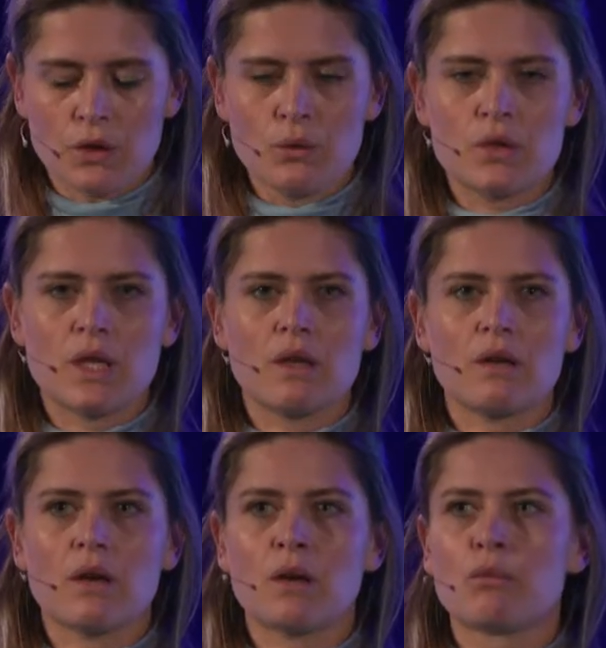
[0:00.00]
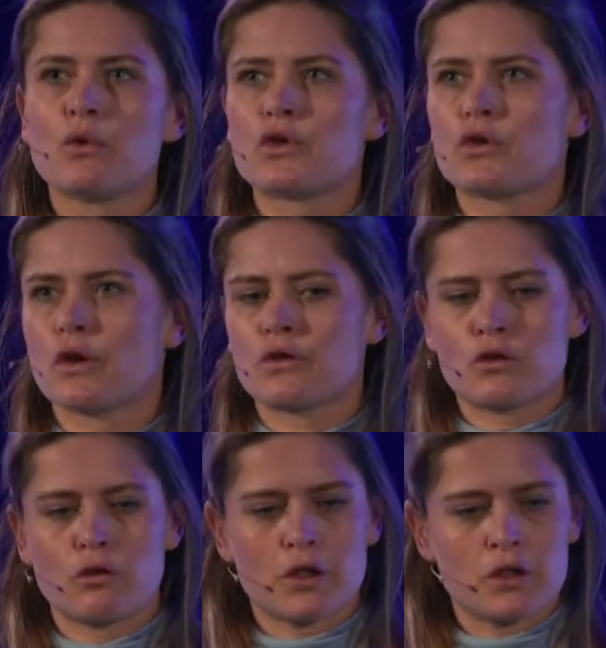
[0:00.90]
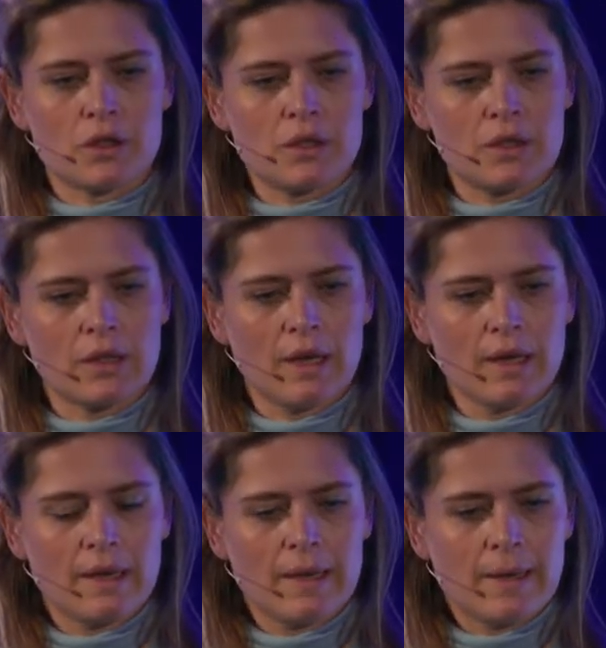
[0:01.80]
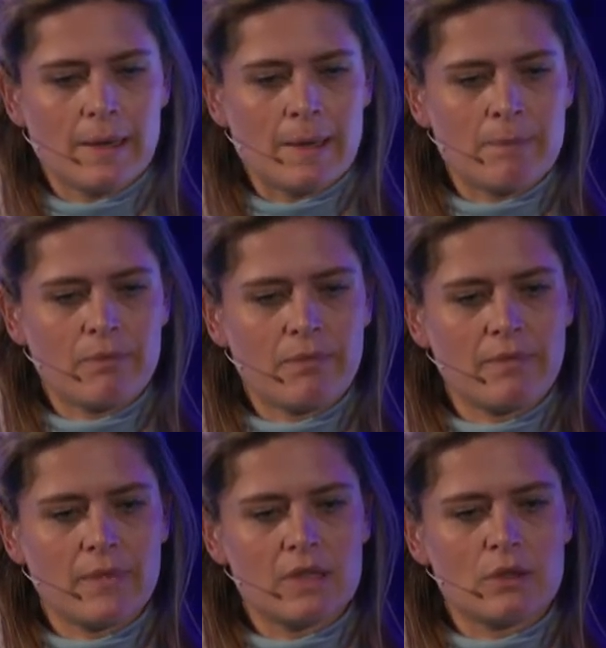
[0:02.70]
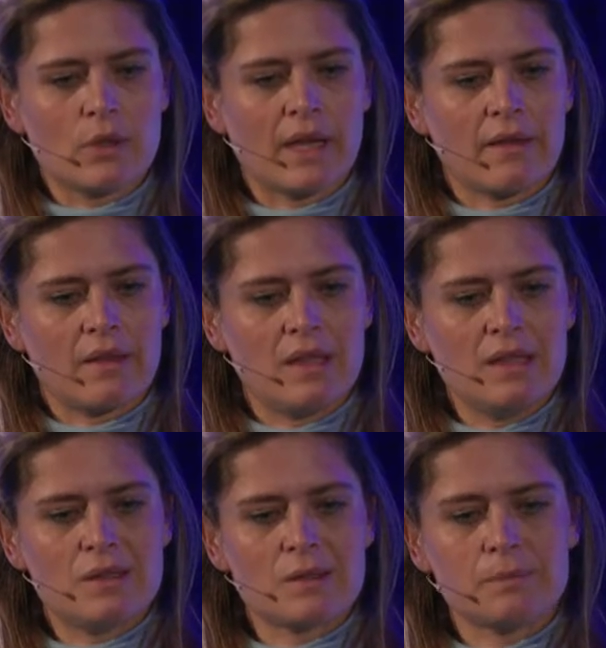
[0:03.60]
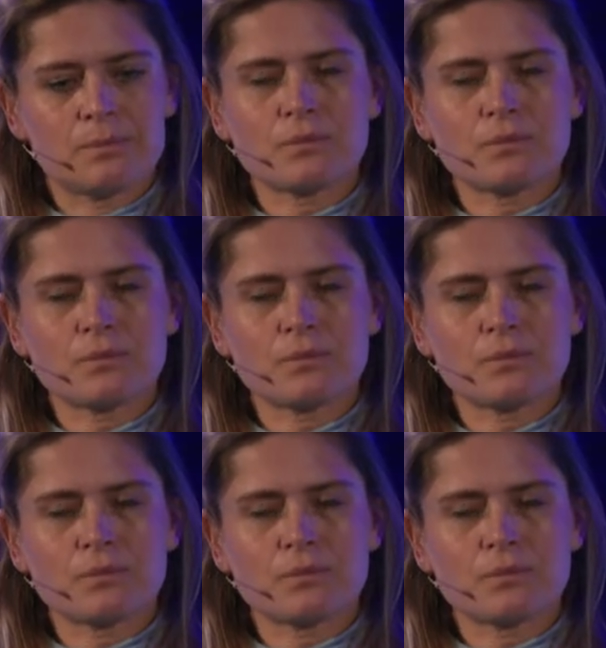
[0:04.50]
using broodstock structures. These look like these.